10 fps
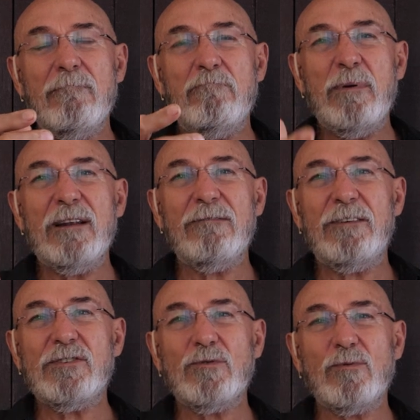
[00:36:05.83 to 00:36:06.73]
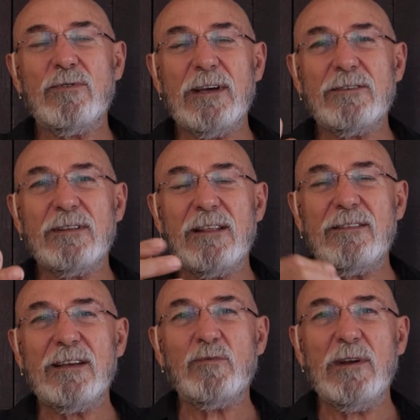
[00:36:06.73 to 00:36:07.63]
beneficial things and the
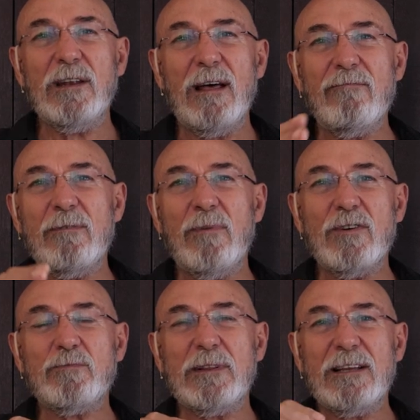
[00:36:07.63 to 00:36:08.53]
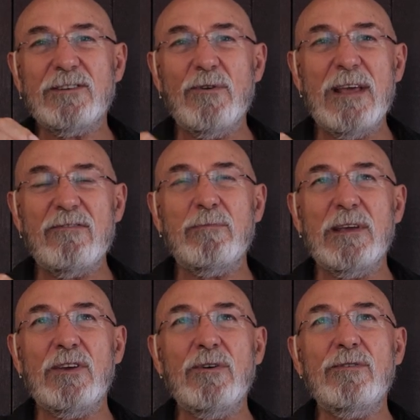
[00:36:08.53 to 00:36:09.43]
things we love the most, but they don't have to be
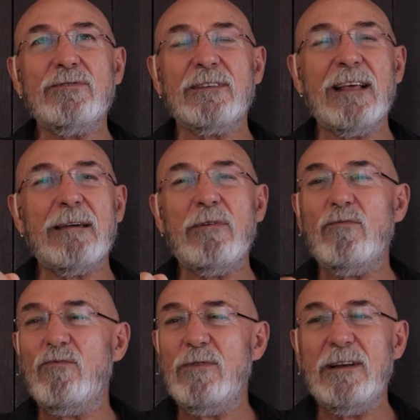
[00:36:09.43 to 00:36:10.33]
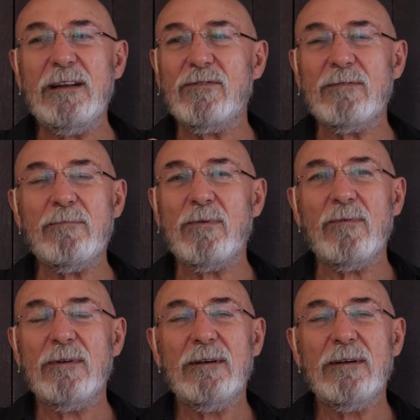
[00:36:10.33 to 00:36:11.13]
huge things. They can be really simple.